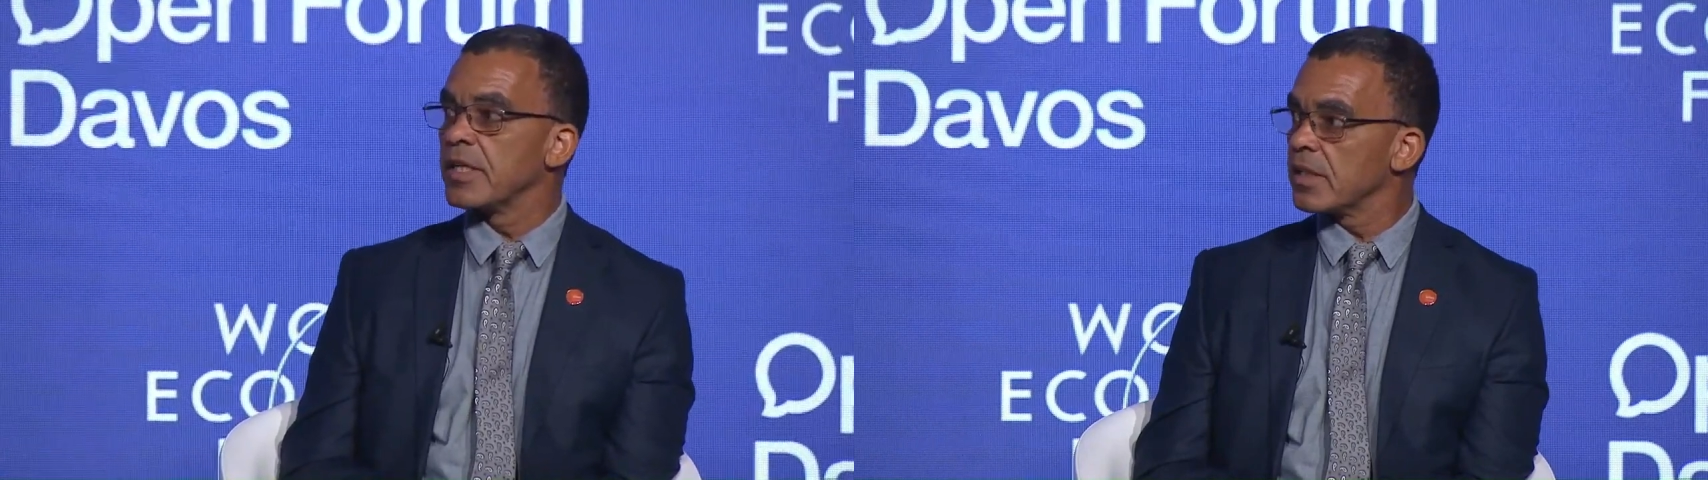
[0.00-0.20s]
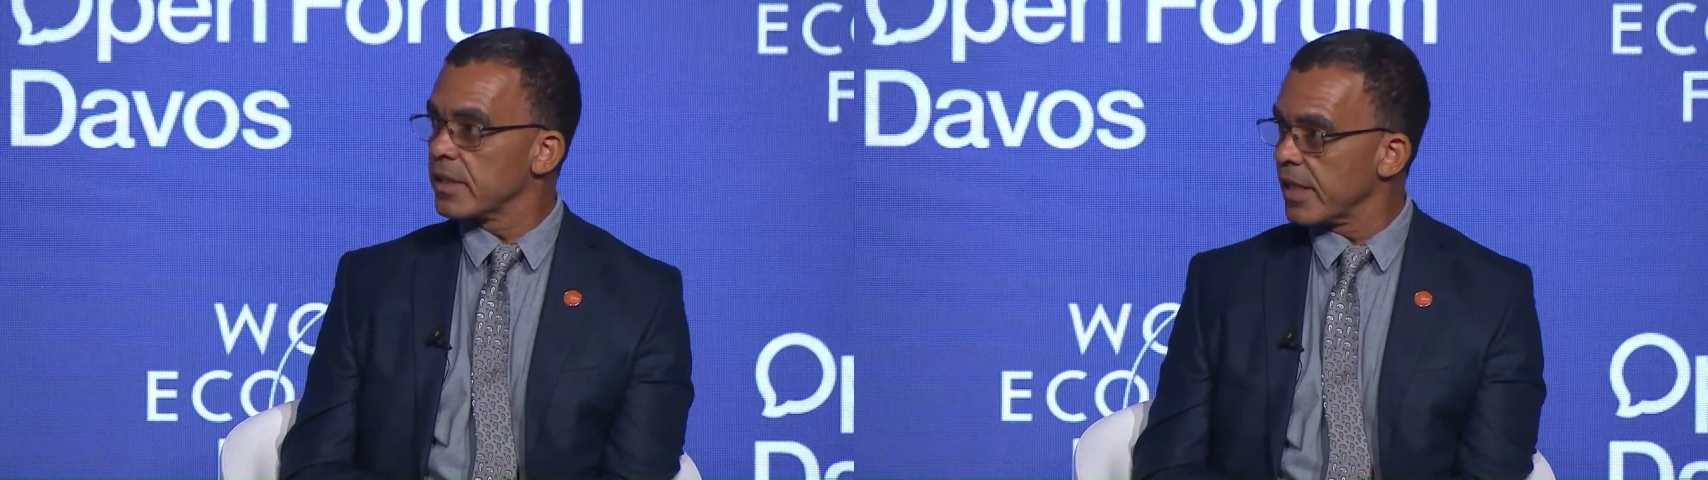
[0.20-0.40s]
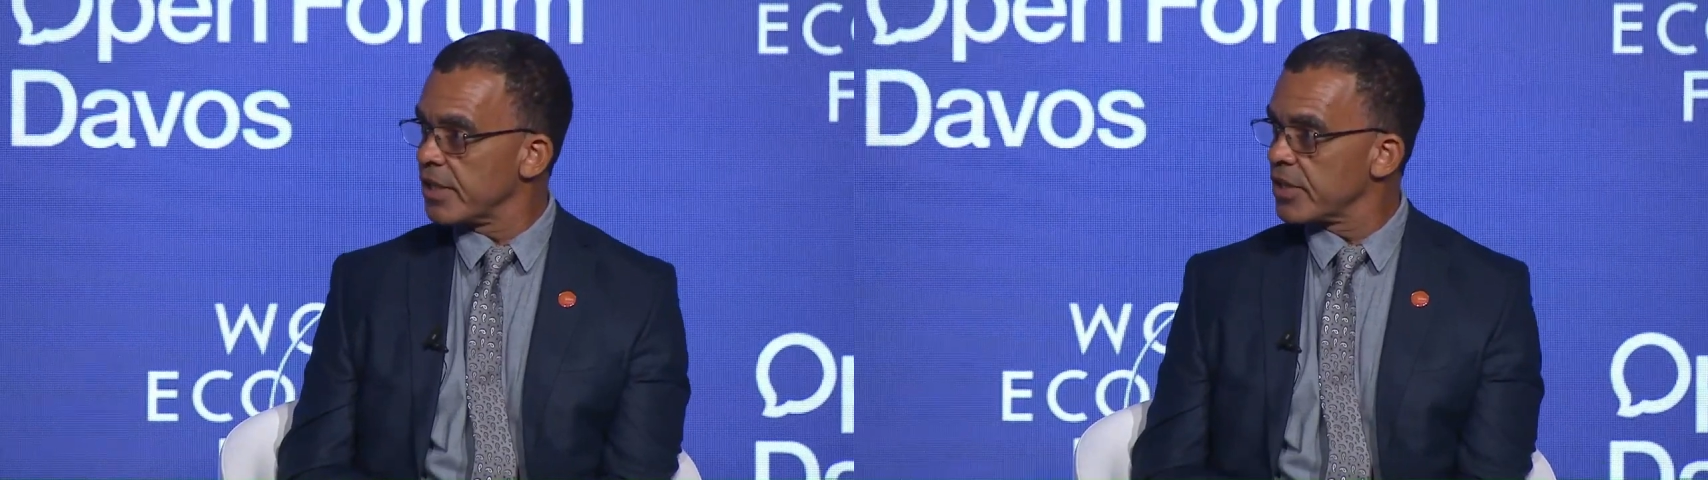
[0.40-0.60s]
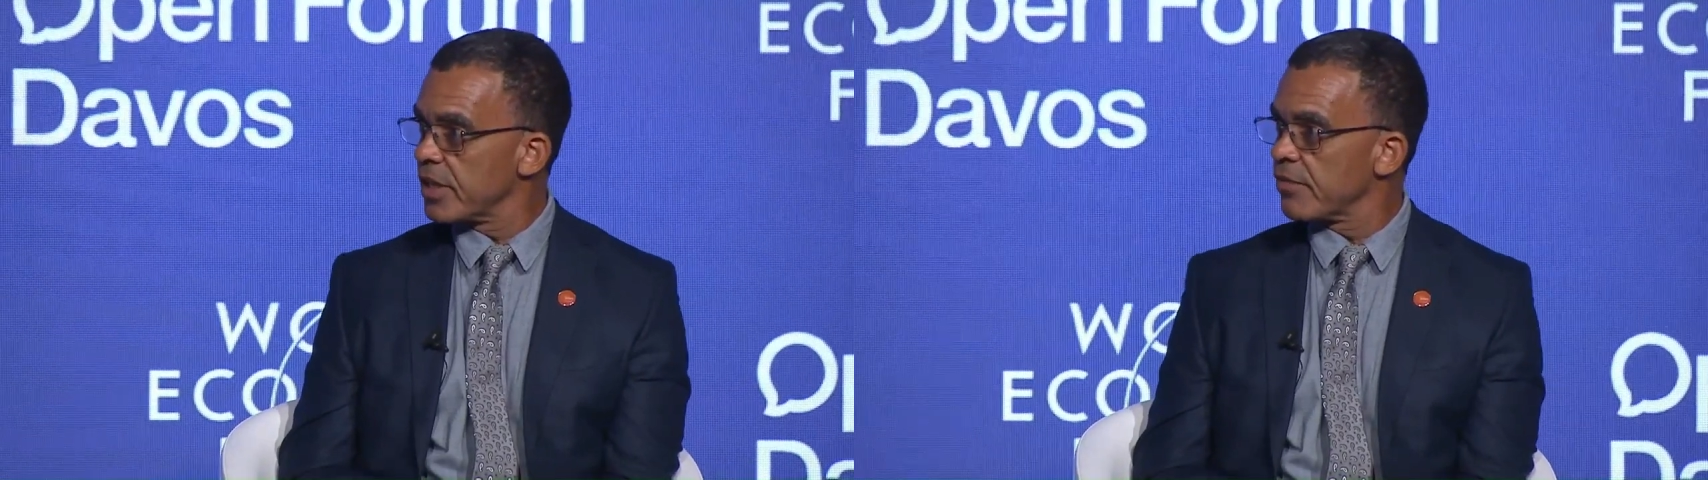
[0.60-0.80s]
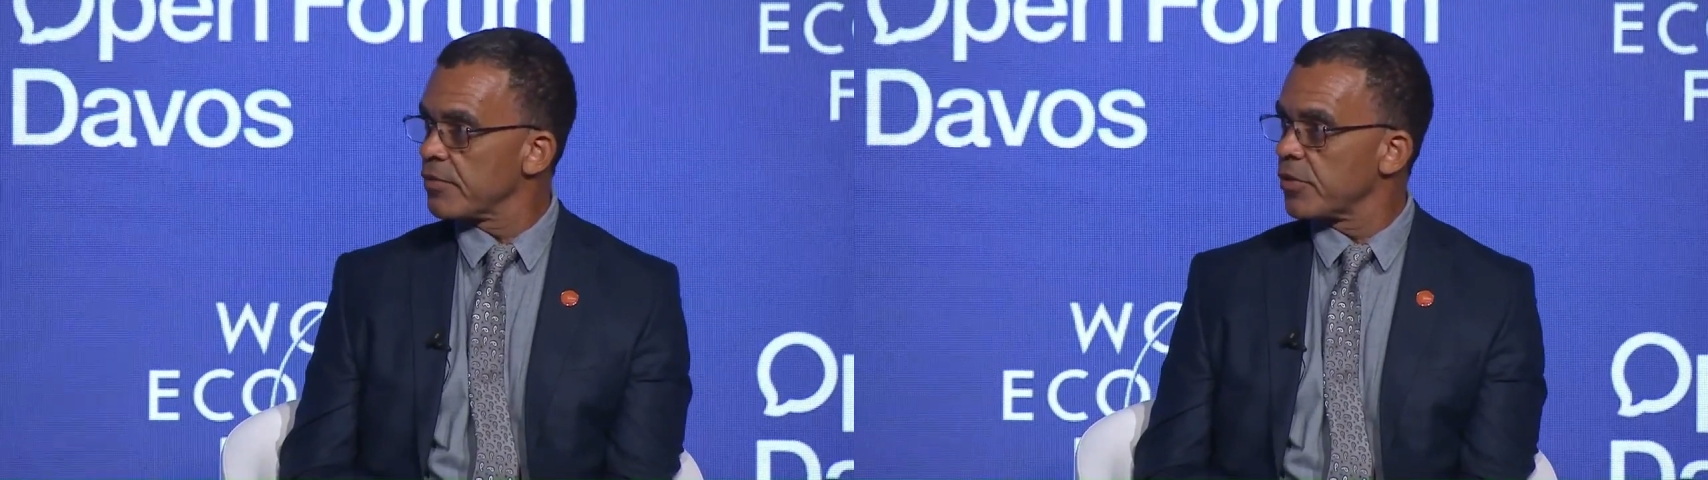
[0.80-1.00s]
little nature
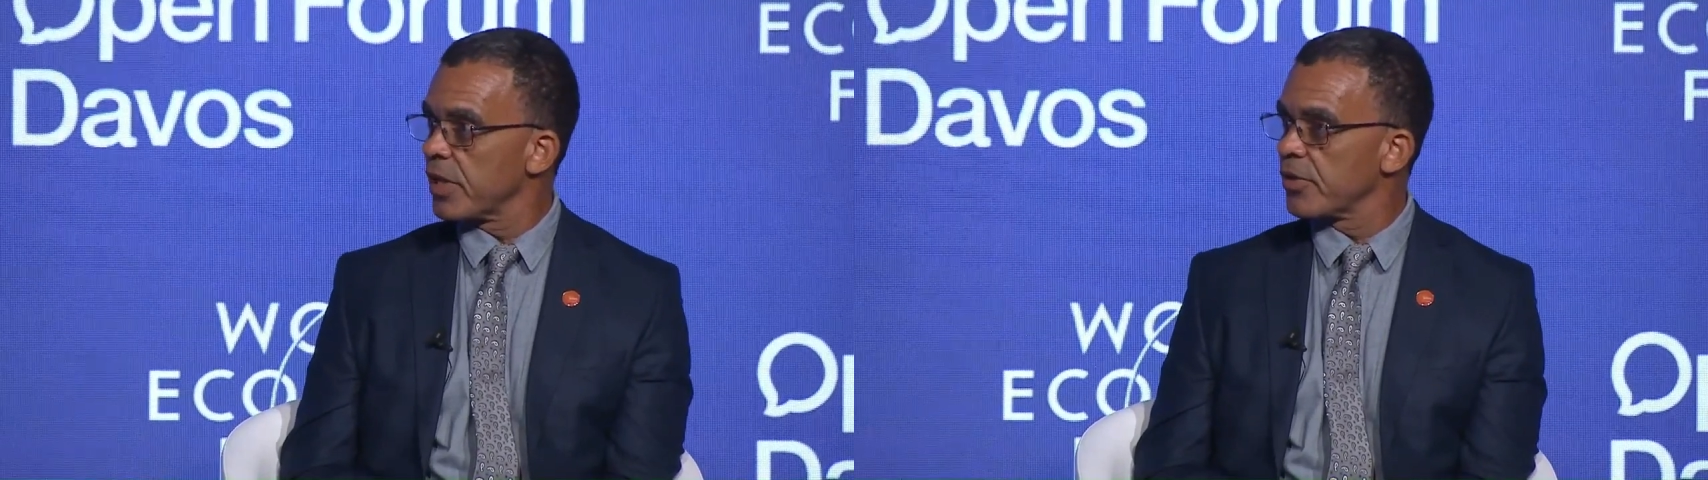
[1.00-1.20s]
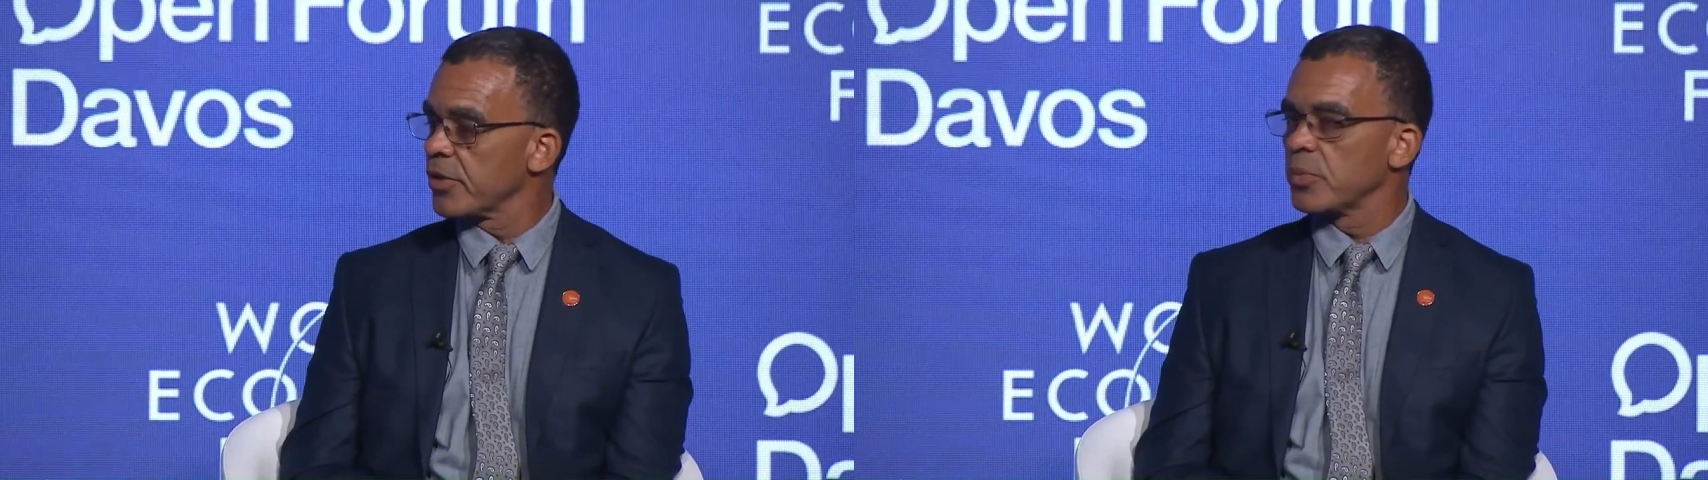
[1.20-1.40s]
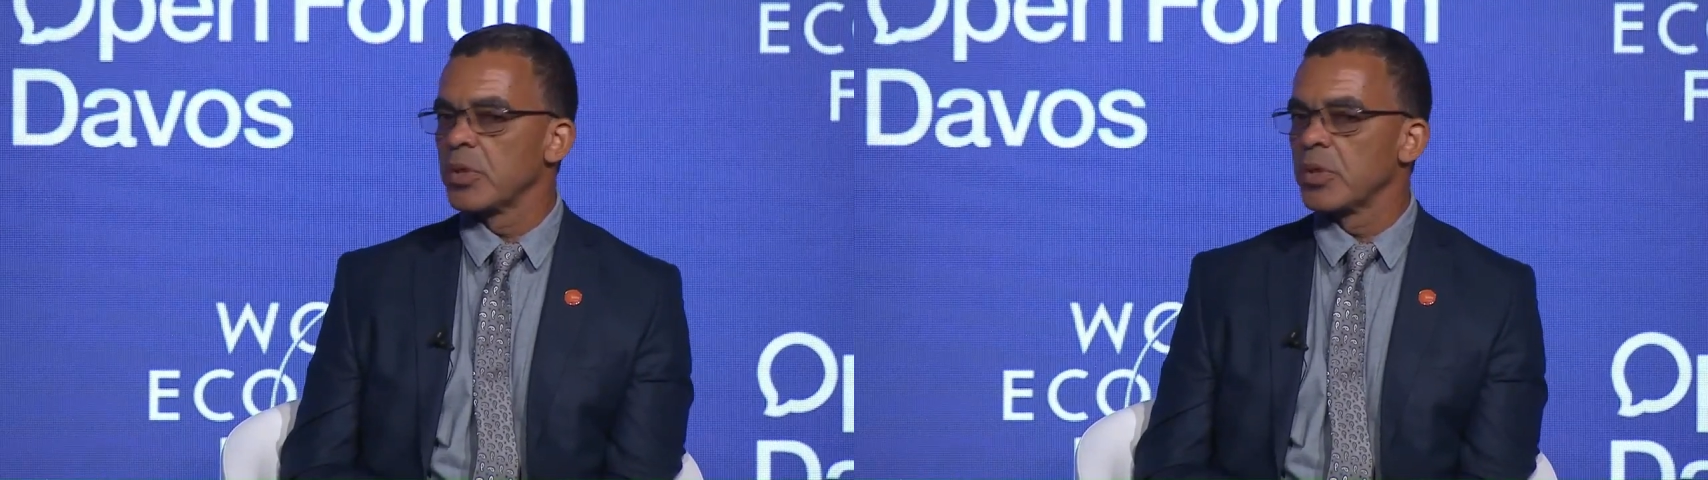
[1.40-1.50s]
left around them.